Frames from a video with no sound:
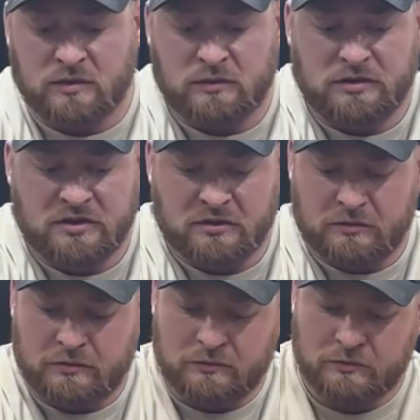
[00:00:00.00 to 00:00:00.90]
we'll do,
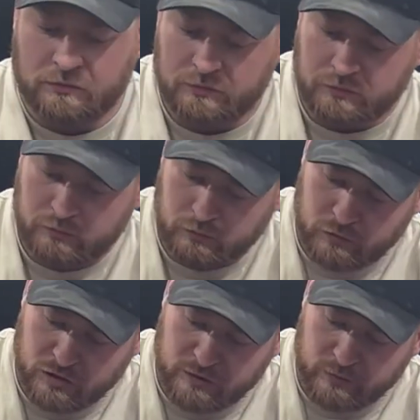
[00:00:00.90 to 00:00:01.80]

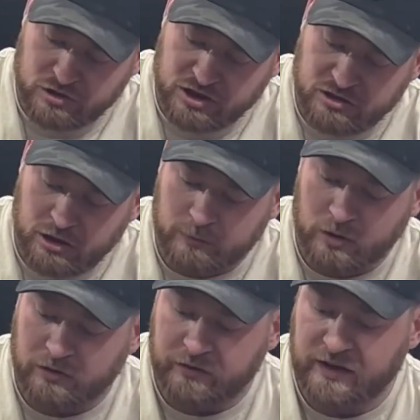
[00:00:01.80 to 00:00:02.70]
we'll double check that our
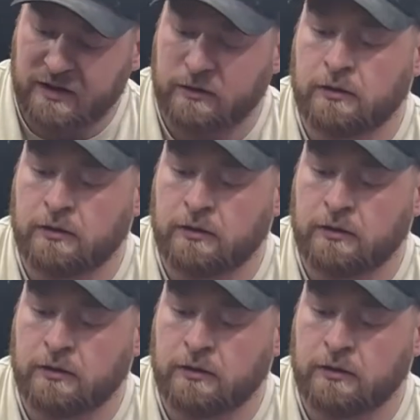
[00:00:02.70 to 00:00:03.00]
bolts fit.